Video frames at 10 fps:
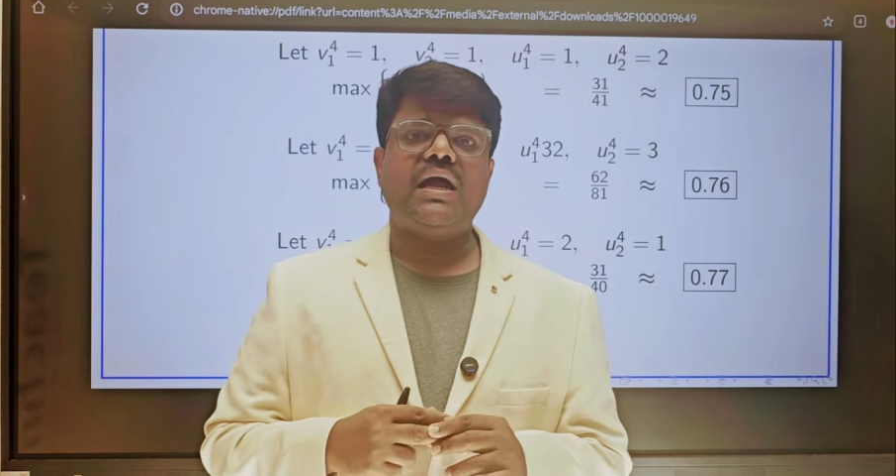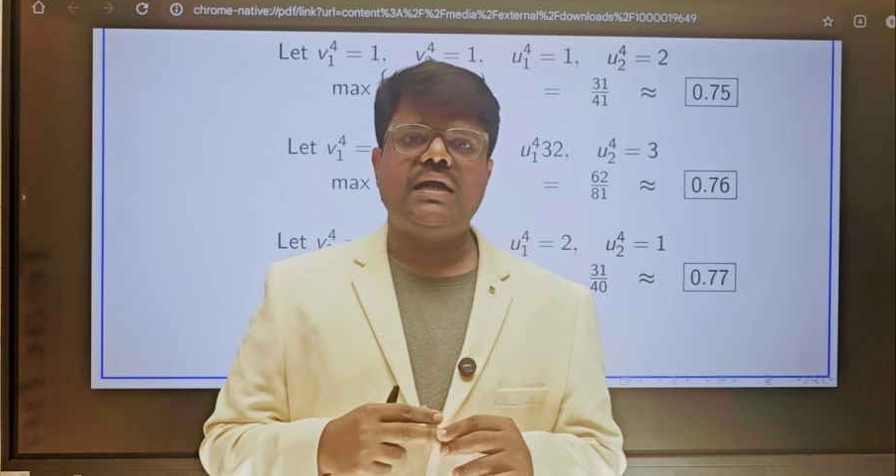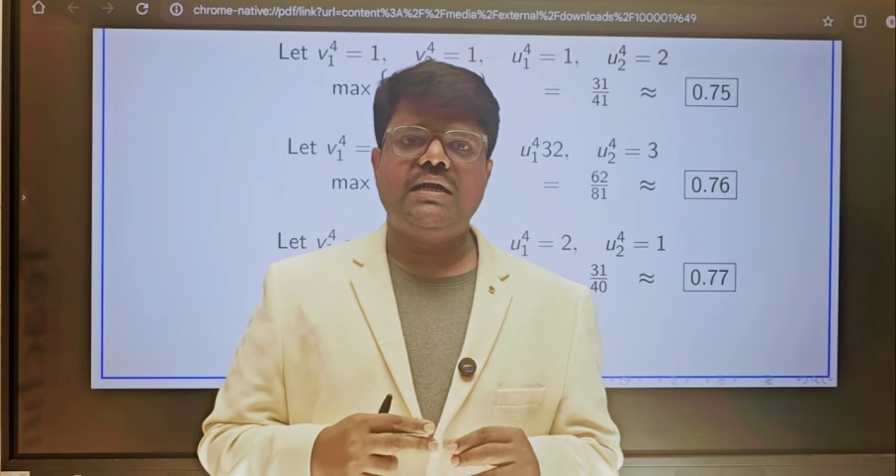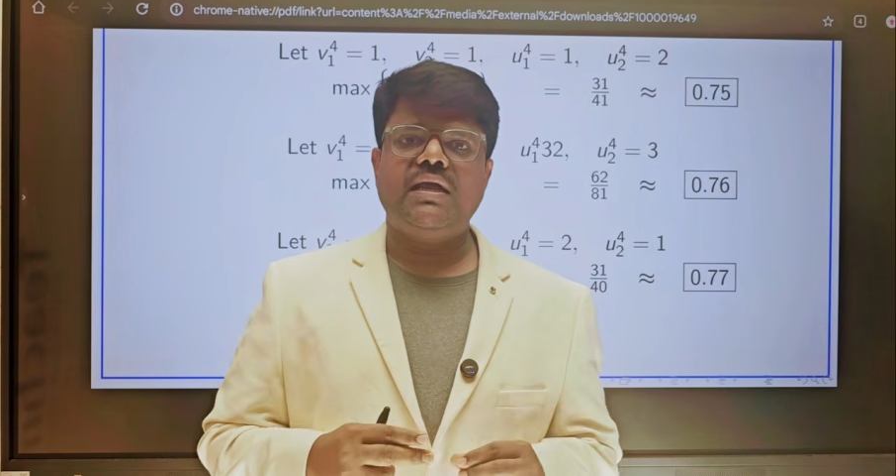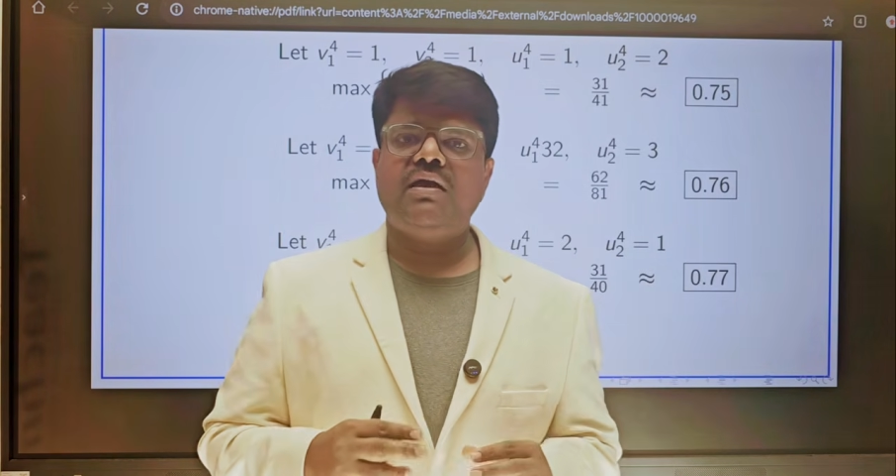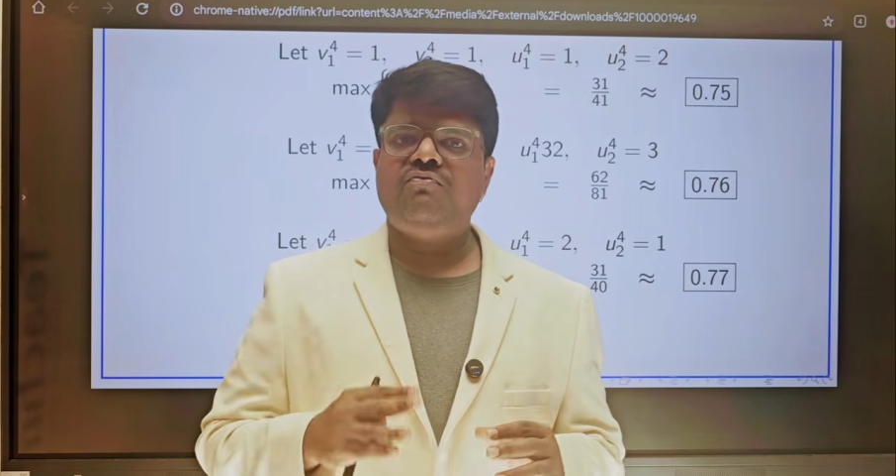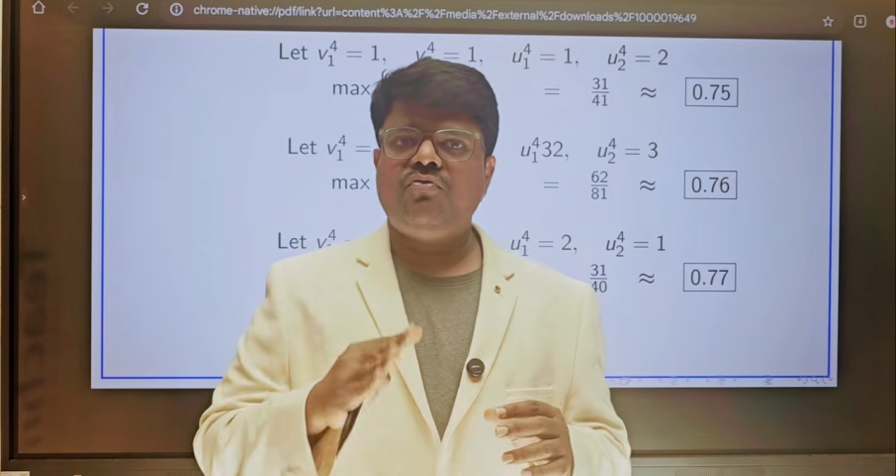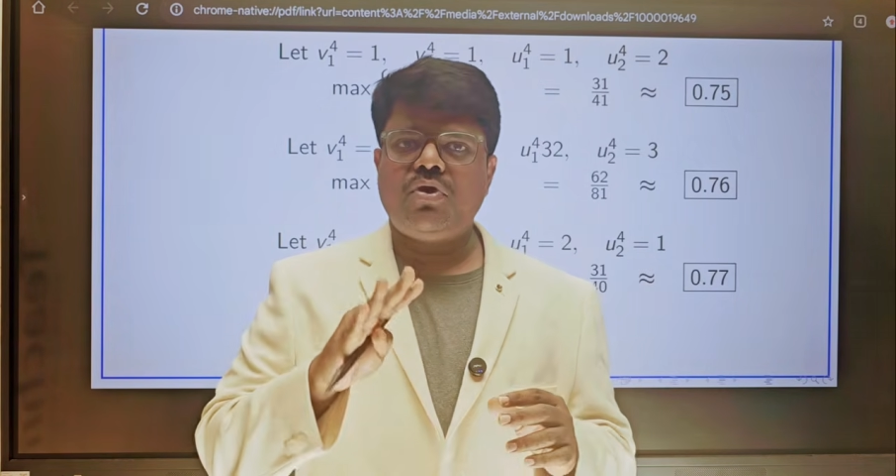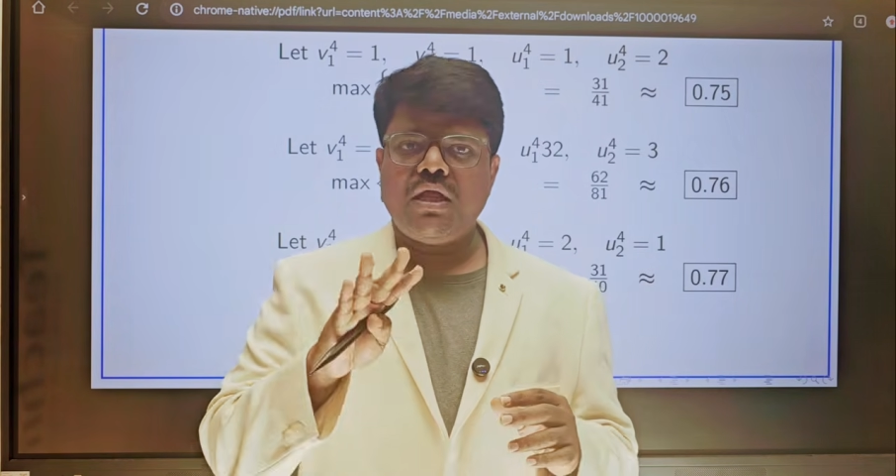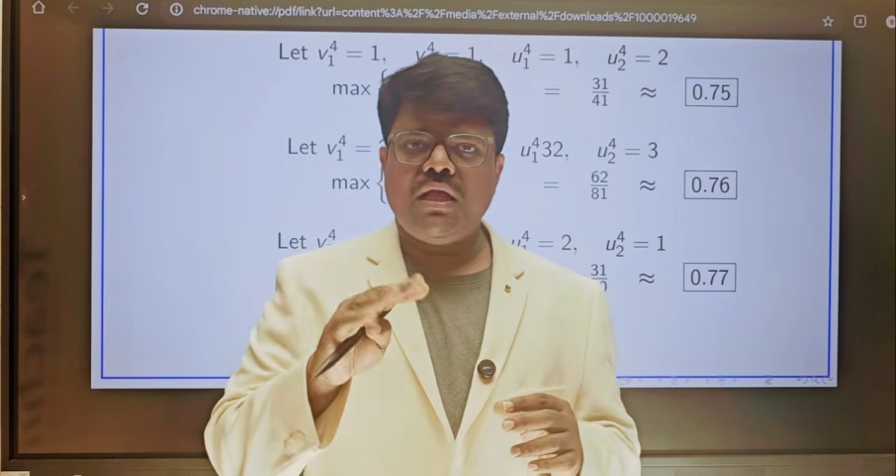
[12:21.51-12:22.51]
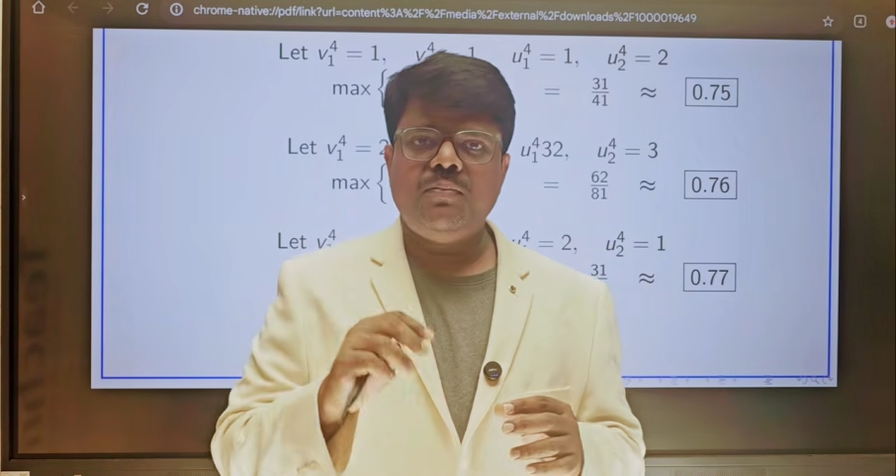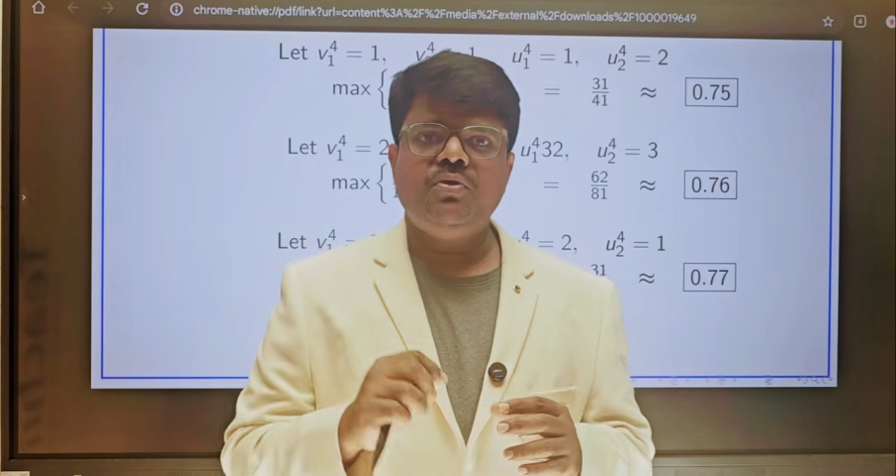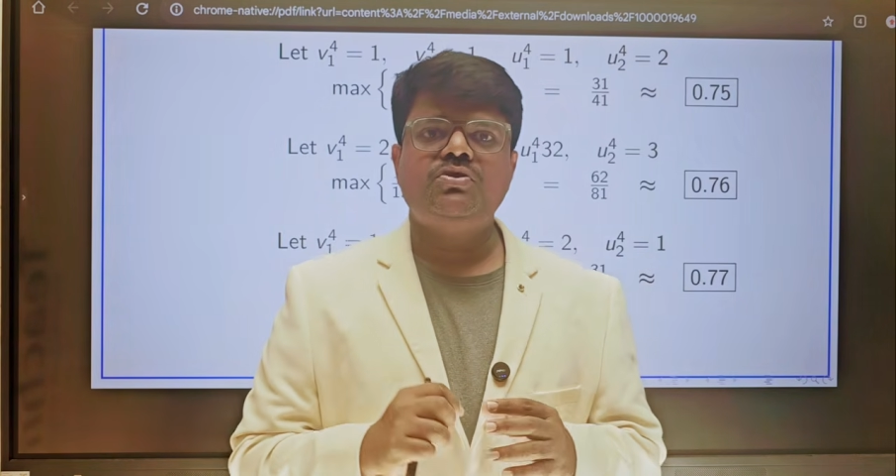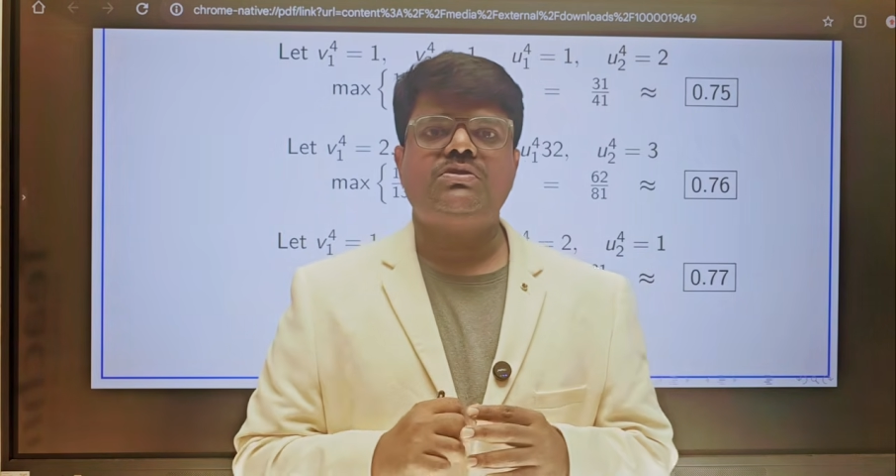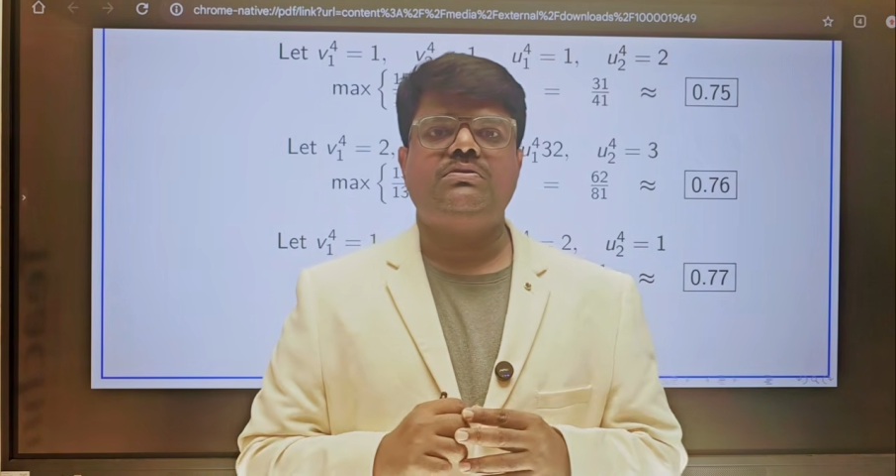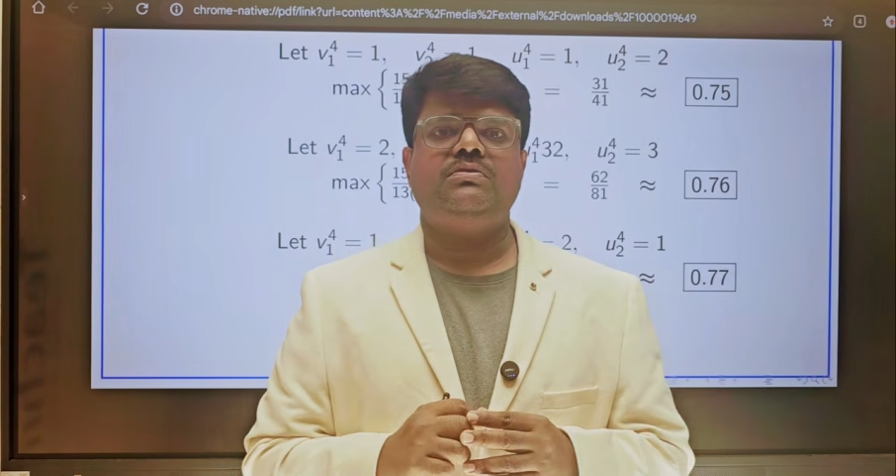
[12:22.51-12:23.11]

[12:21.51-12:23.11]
have taken 4 DMUs,